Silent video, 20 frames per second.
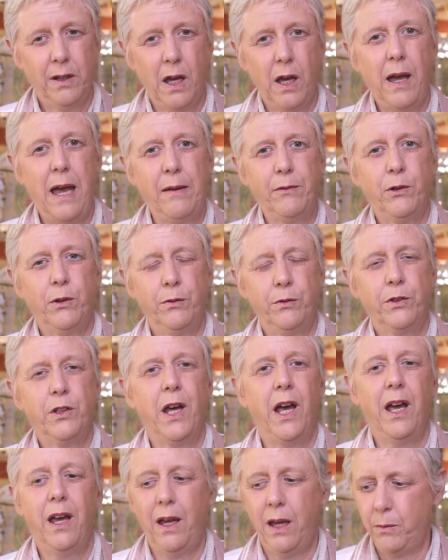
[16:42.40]
after
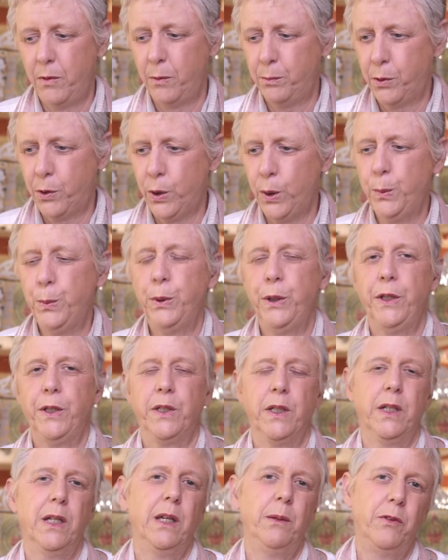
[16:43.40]
appropriate
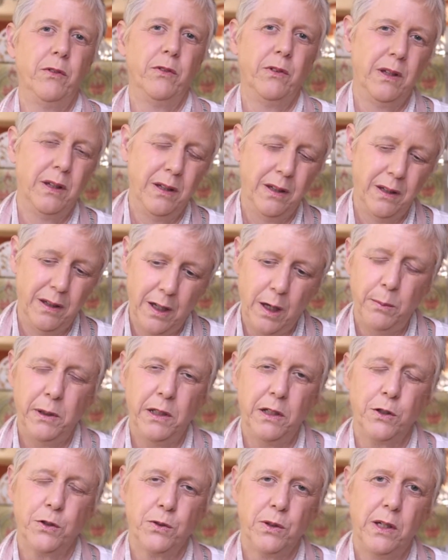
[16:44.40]
time of
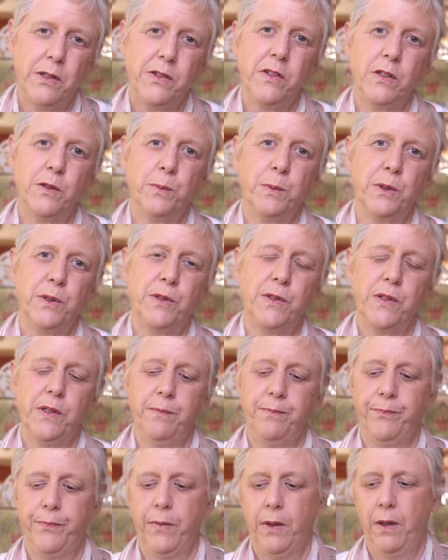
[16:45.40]
coming to trust this person,
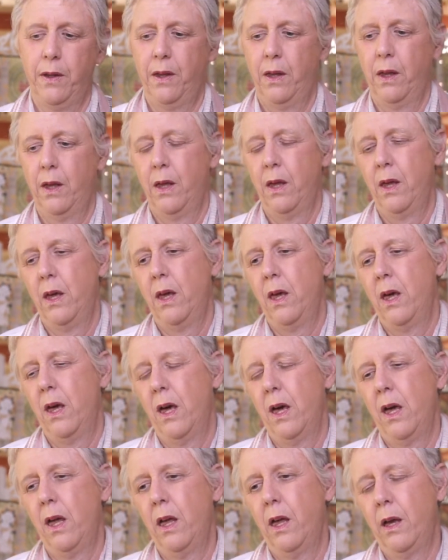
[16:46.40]

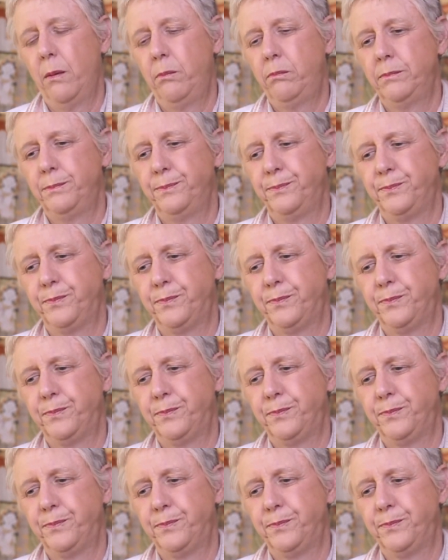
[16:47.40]
to